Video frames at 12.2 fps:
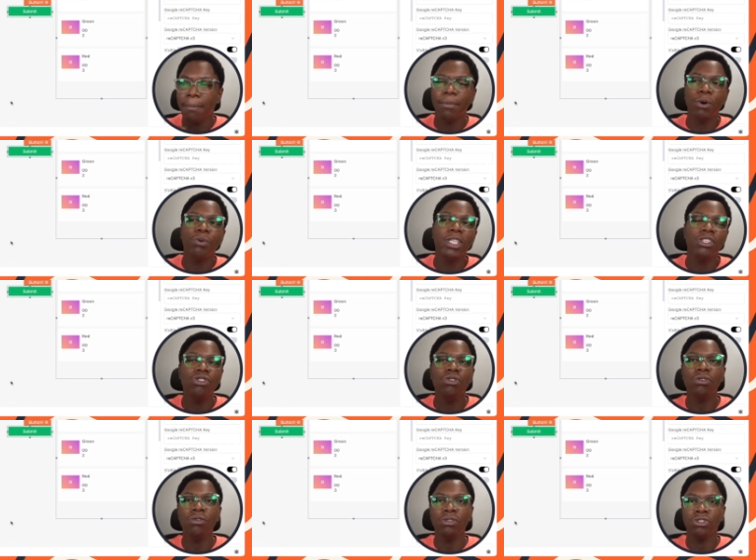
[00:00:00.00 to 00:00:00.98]
But with the
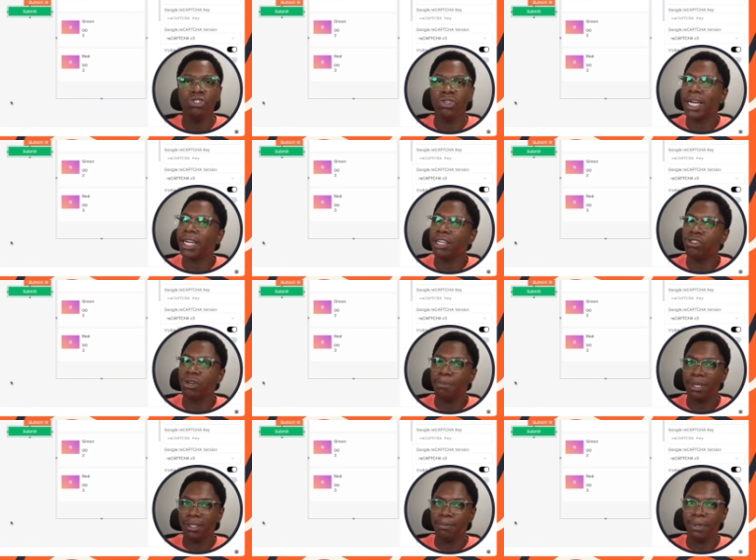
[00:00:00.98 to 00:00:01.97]
new drag and drop
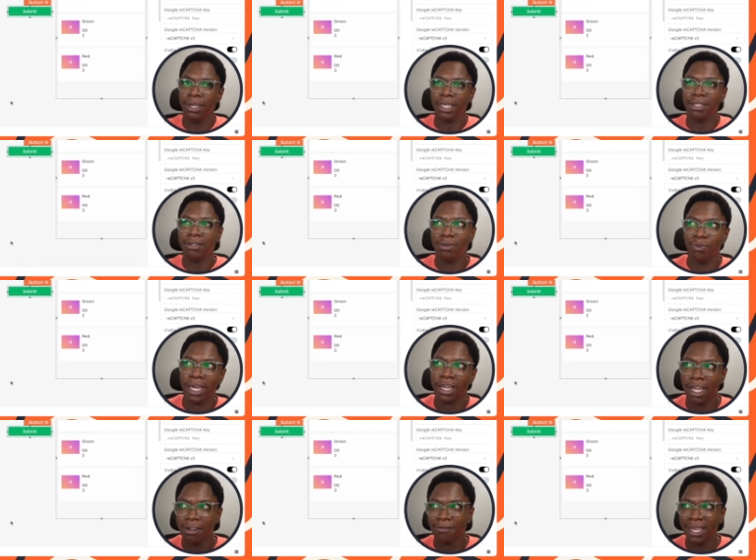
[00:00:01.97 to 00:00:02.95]
experience, we are
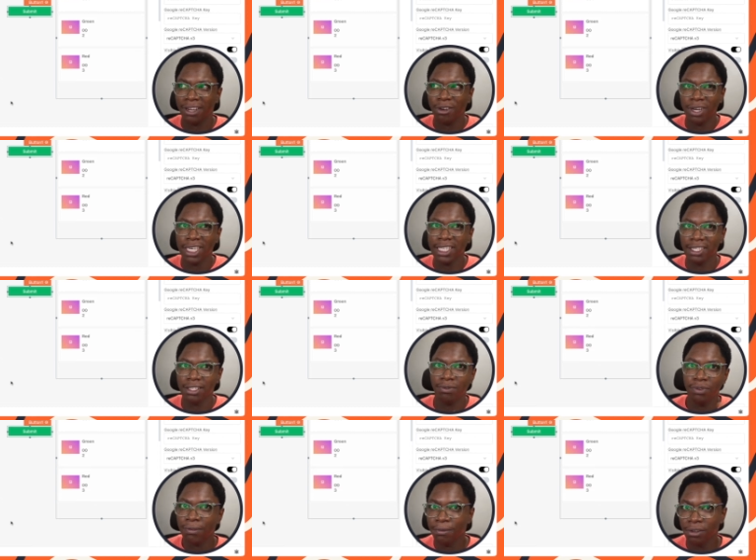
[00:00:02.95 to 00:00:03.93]
kind of like calling it
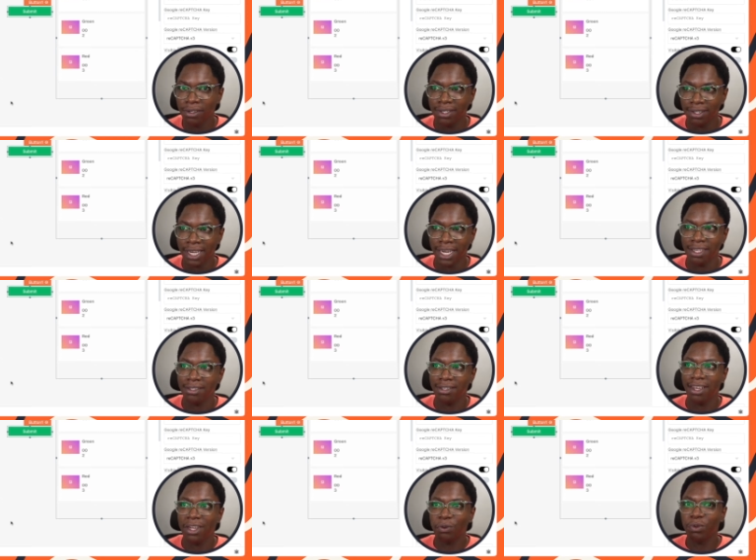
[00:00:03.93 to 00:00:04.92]
Reflow Resize,
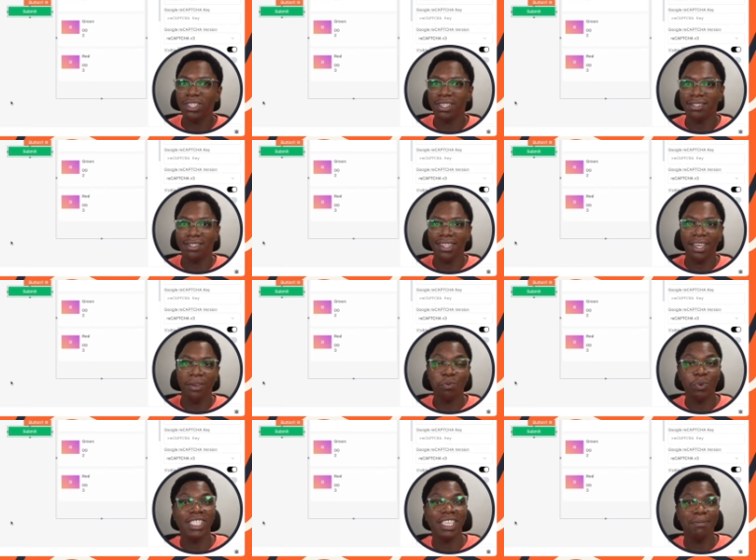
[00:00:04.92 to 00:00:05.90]
which is the
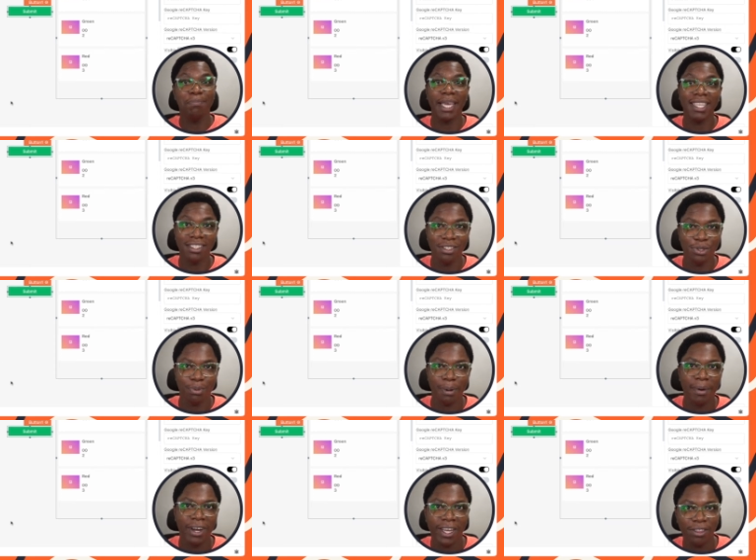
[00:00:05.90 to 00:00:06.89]
widget bending
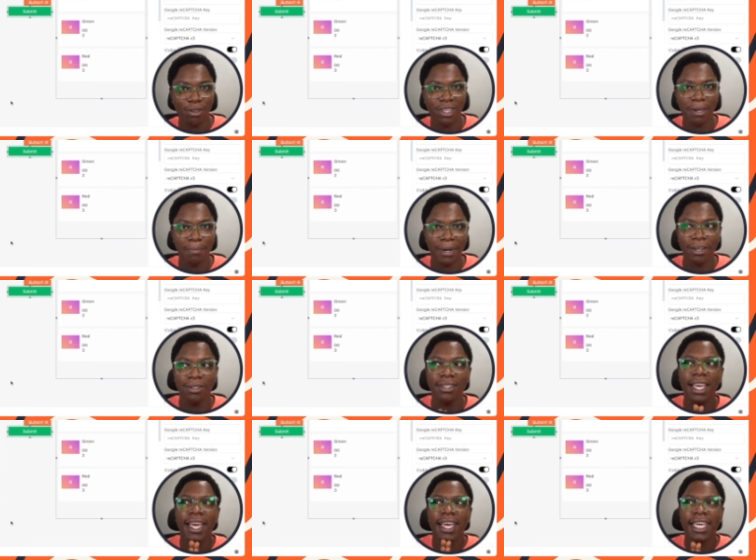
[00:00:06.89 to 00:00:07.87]
superpower I told you about.
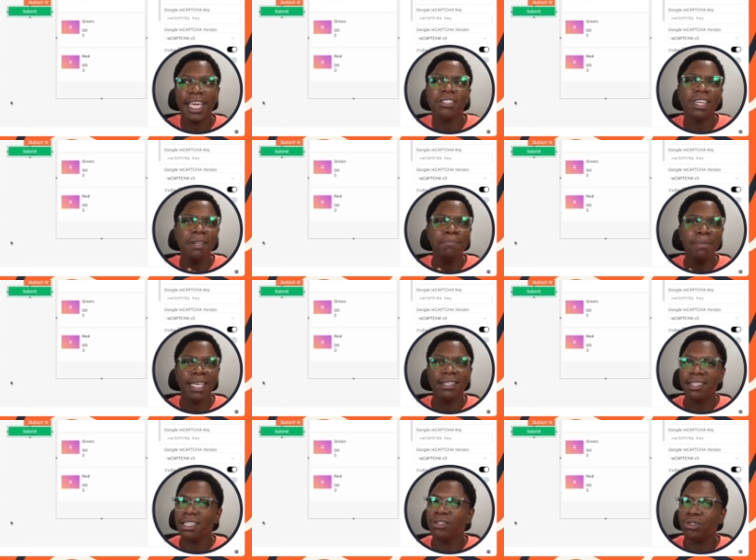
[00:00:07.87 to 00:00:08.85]
It actually makes
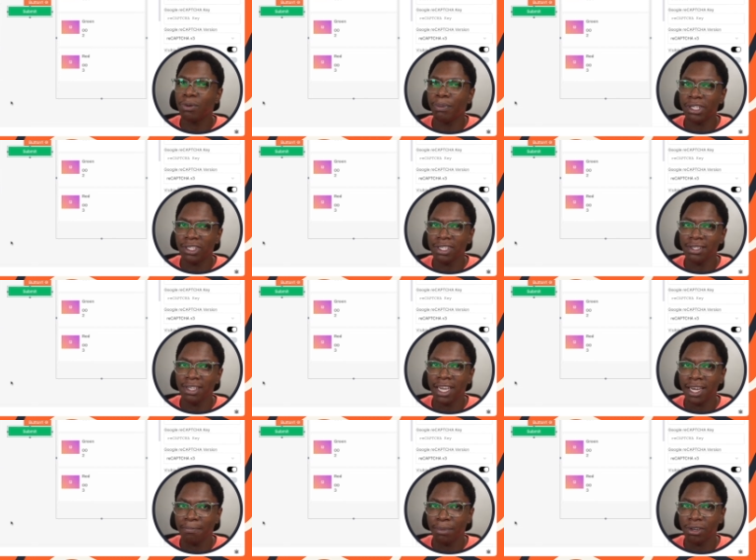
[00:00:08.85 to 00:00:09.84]
things so much
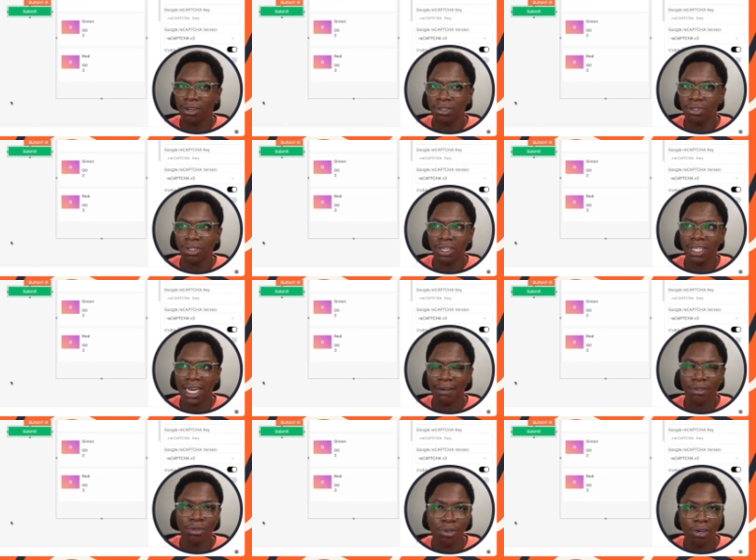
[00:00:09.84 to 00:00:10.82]
easier because you don't have
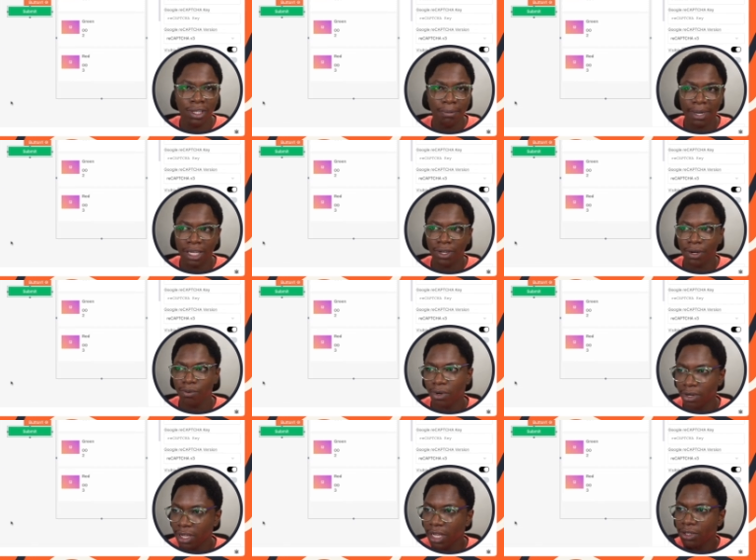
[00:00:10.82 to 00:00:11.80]
to do all the manual
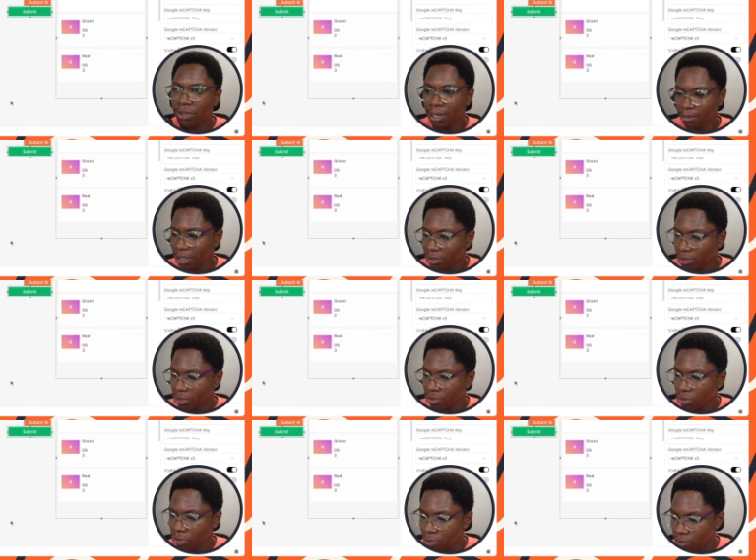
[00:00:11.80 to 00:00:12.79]
work. So I'm just going
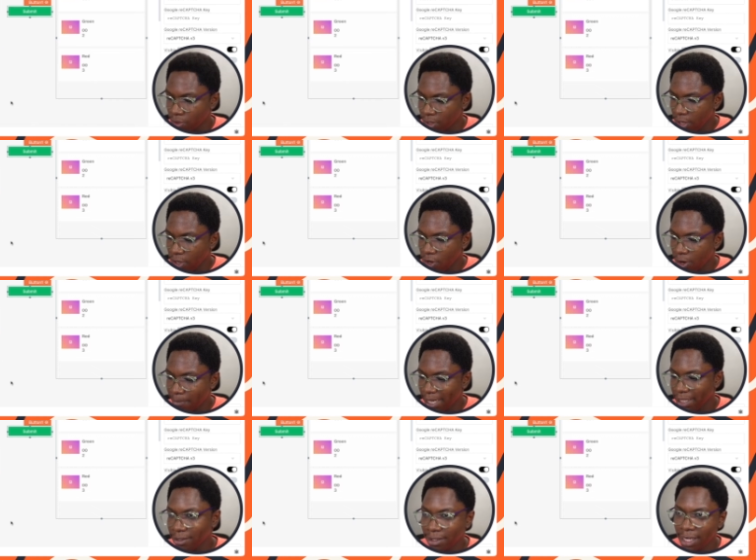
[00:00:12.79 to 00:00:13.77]
to
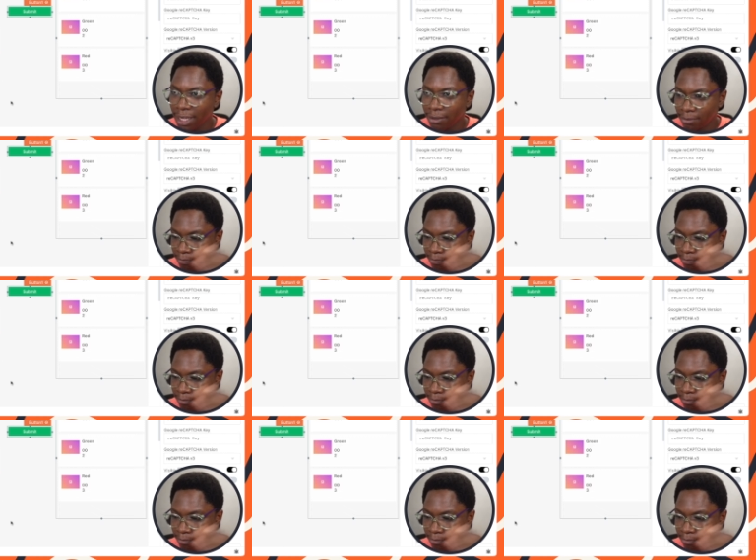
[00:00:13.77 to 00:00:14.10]
Command Z,